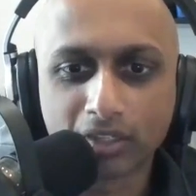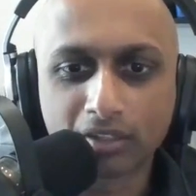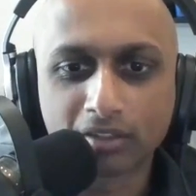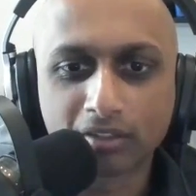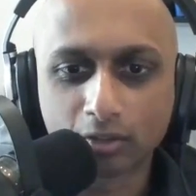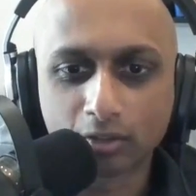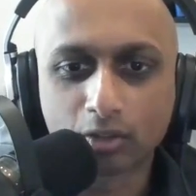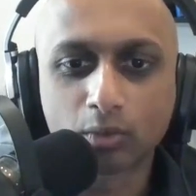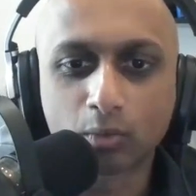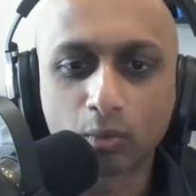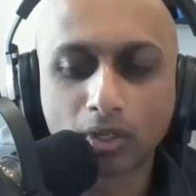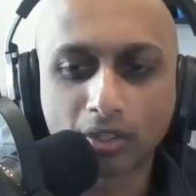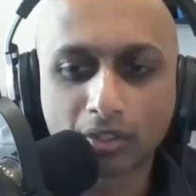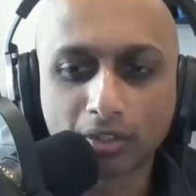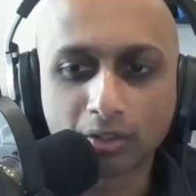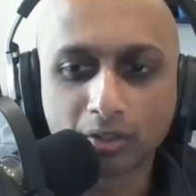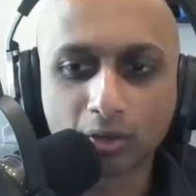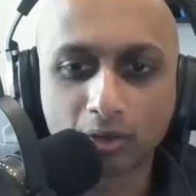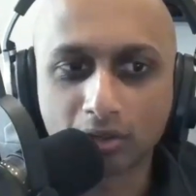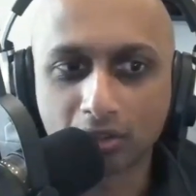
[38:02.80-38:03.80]
is your
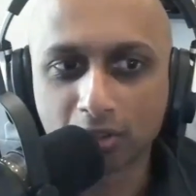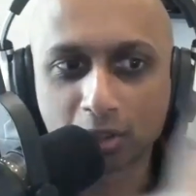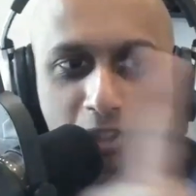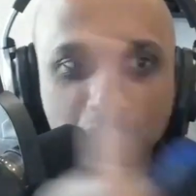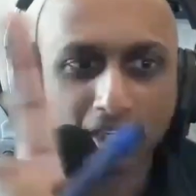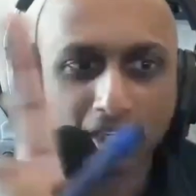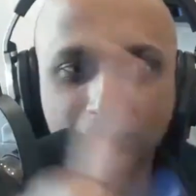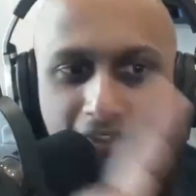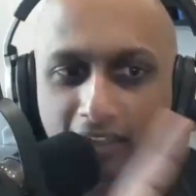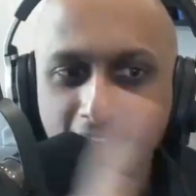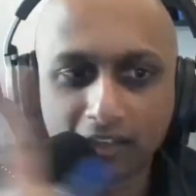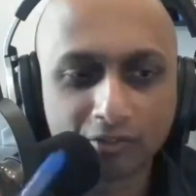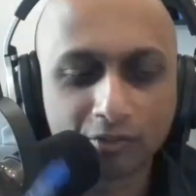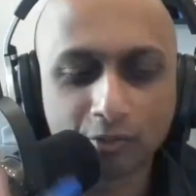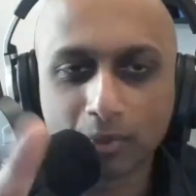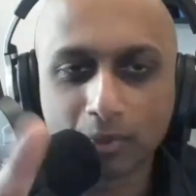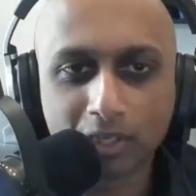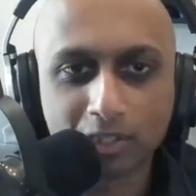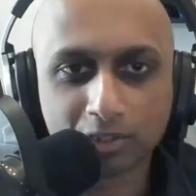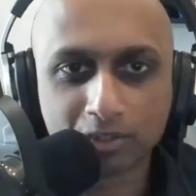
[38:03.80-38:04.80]
wallet going to check that
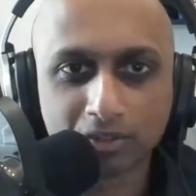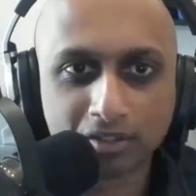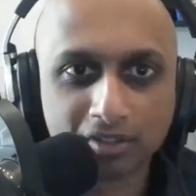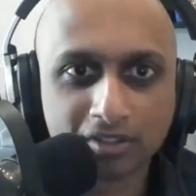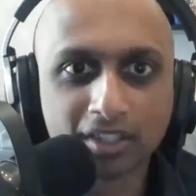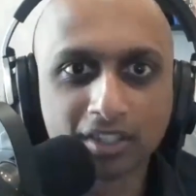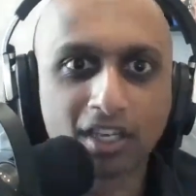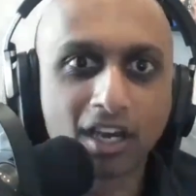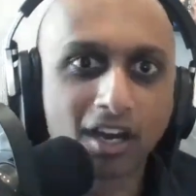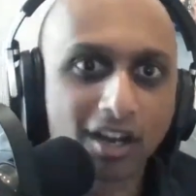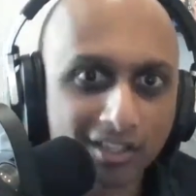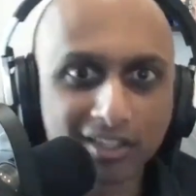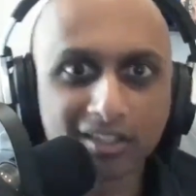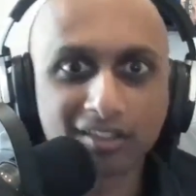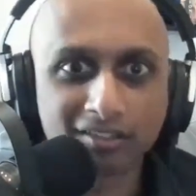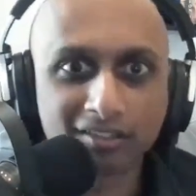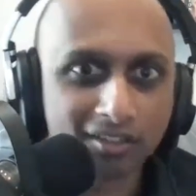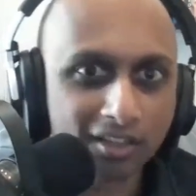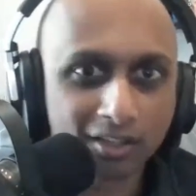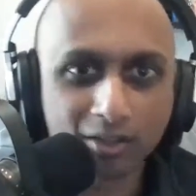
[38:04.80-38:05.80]
information to see,
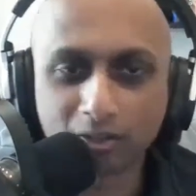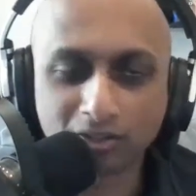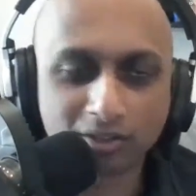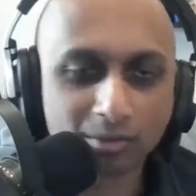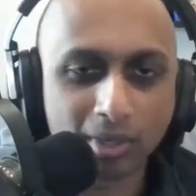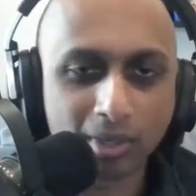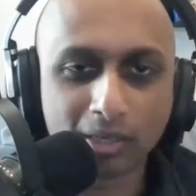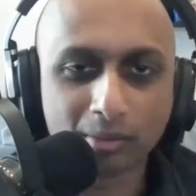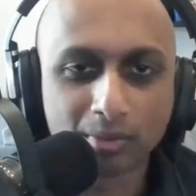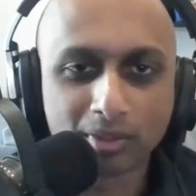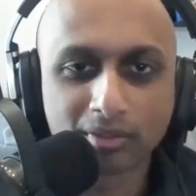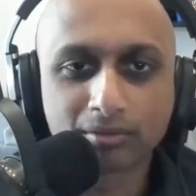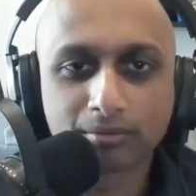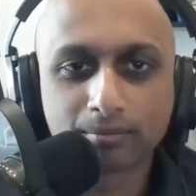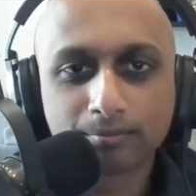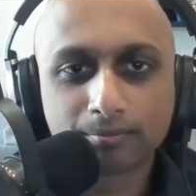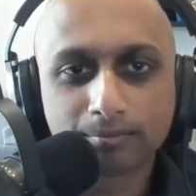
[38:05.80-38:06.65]
yes, I got the payment?